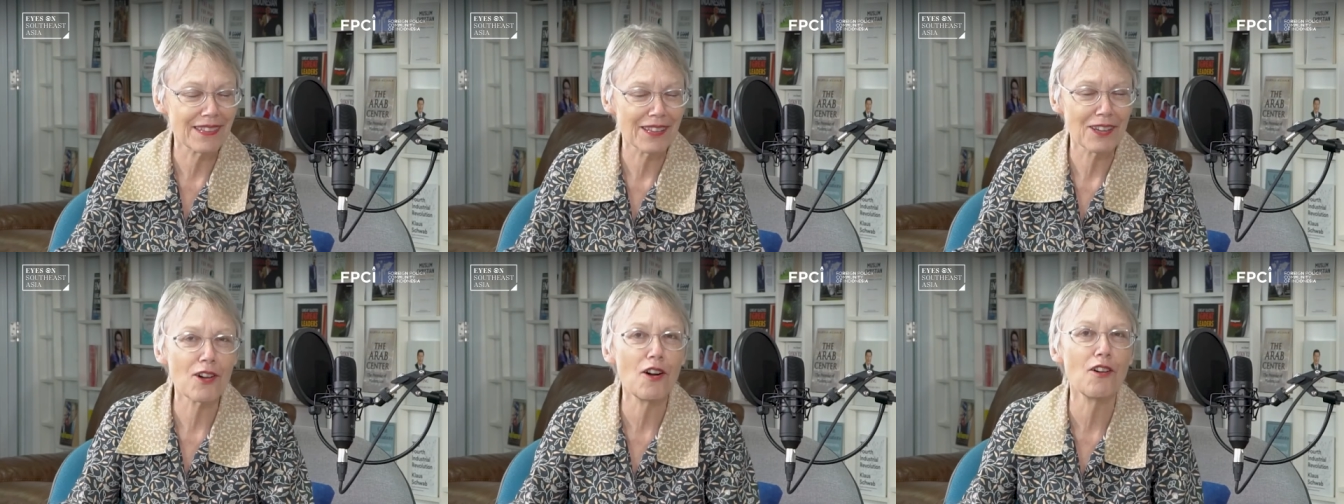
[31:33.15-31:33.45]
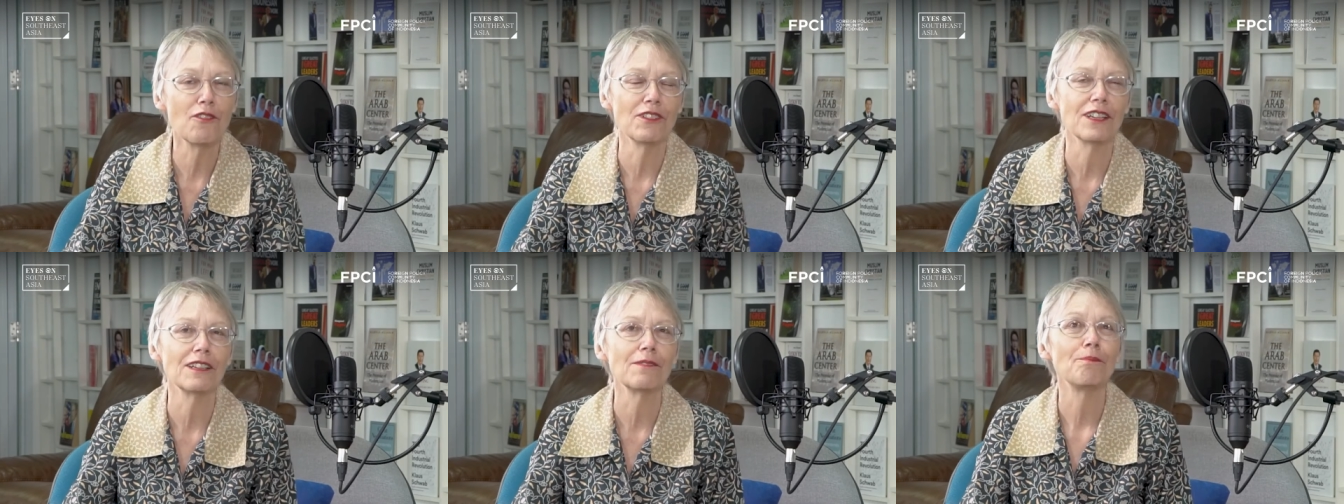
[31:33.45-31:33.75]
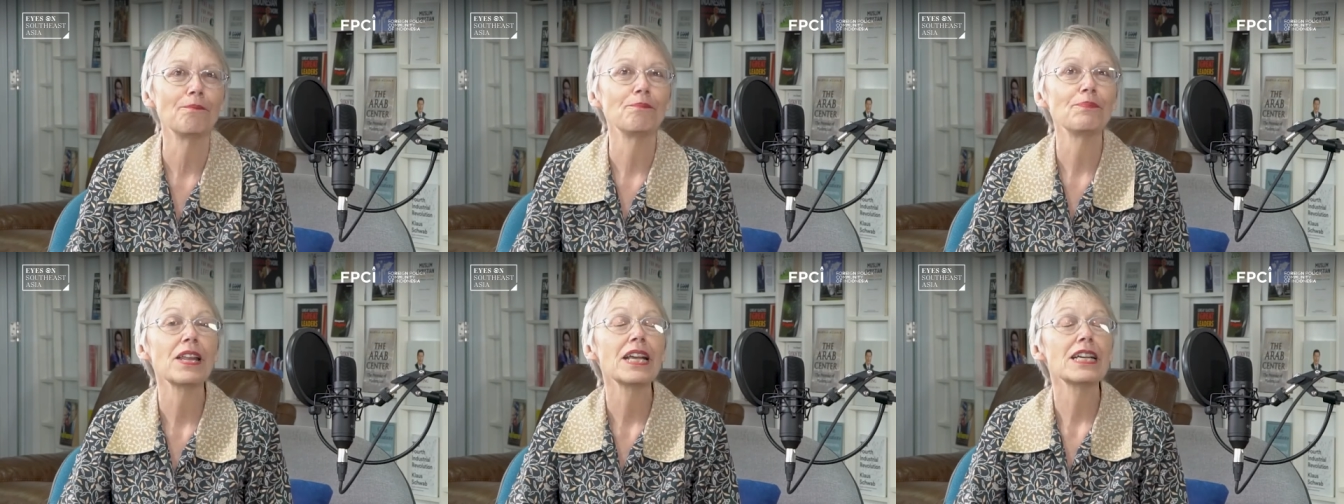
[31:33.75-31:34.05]
COVID.
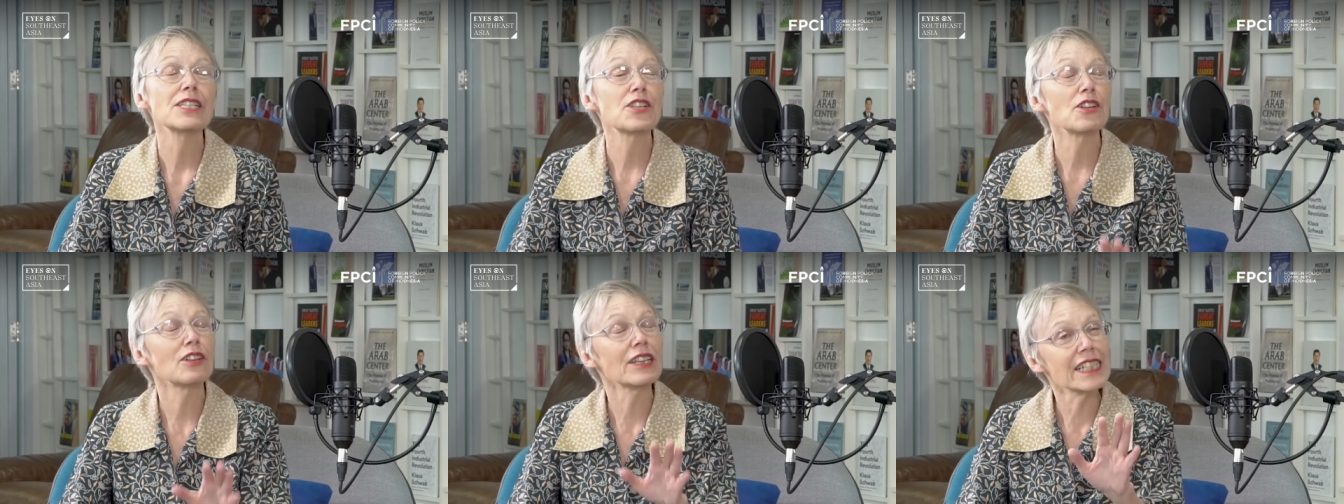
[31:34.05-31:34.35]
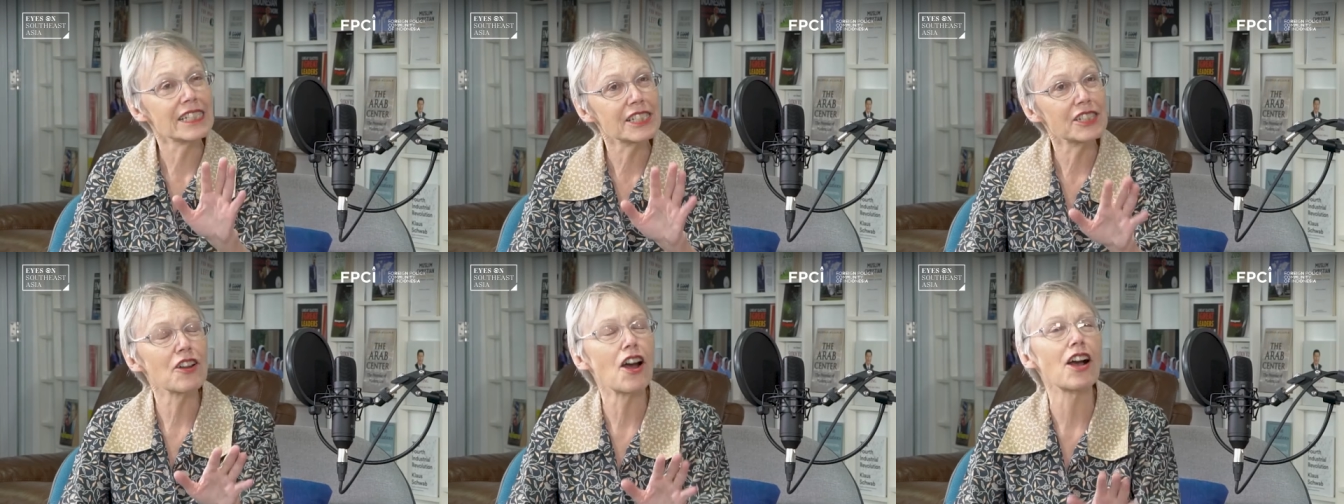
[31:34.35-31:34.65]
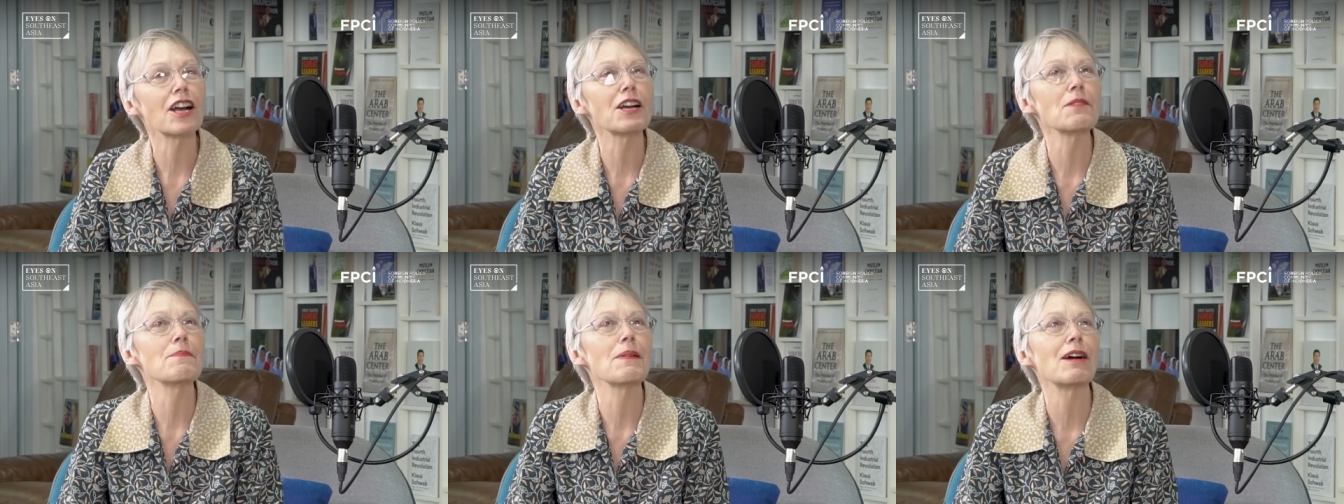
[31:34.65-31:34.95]
So let's
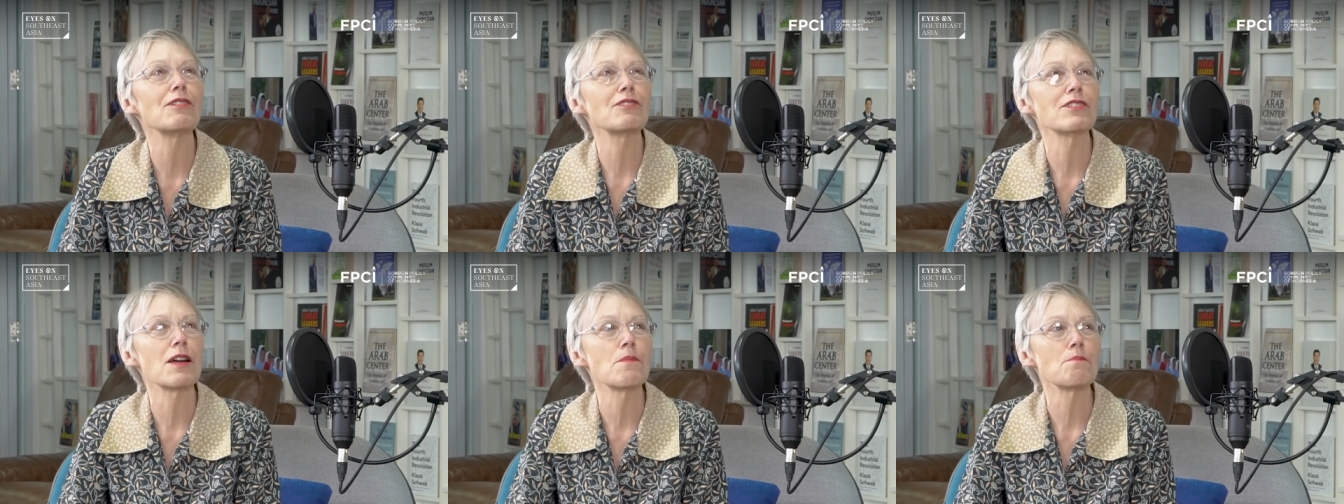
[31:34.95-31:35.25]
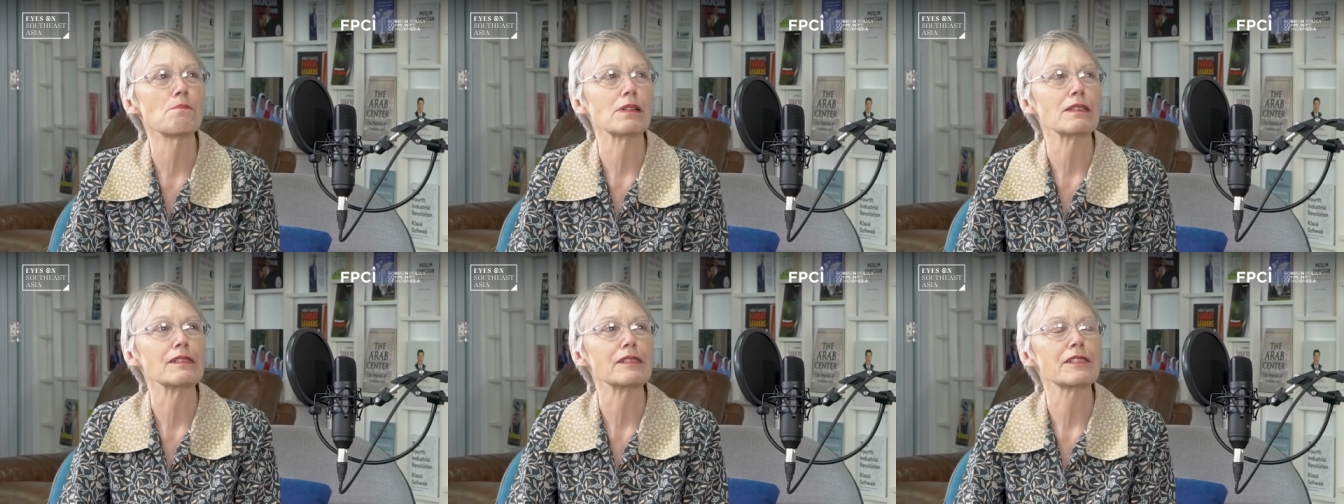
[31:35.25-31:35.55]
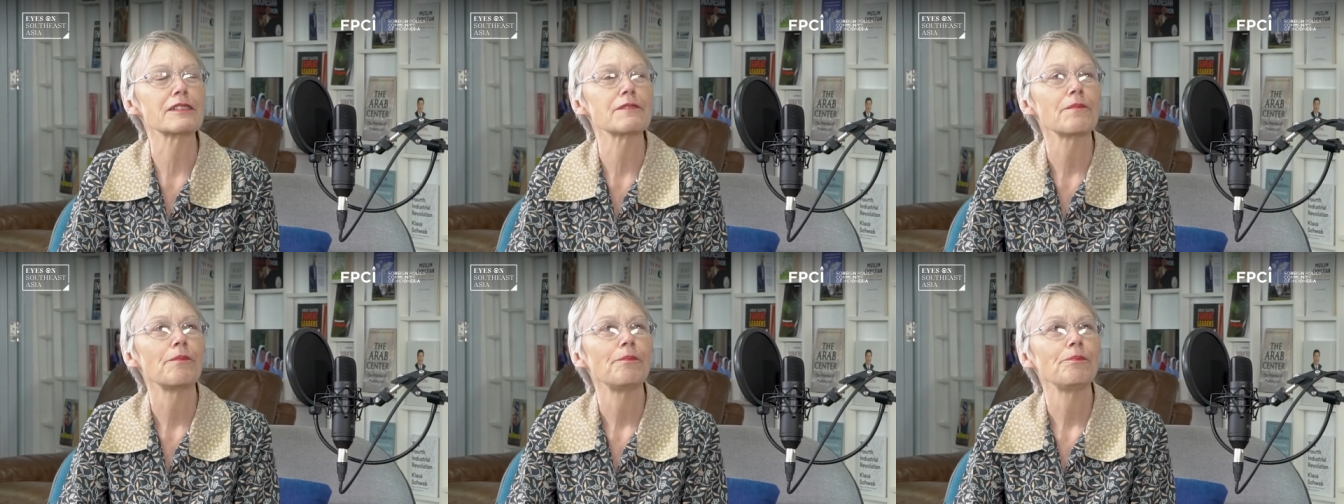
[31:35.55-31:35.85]
talk about
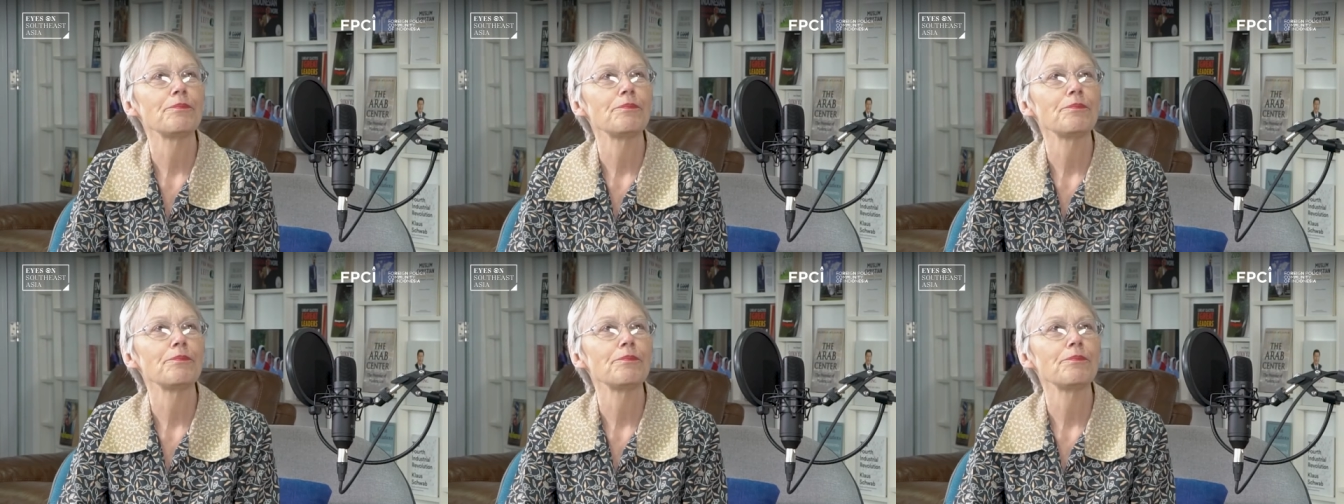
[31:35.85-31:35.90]
numbers.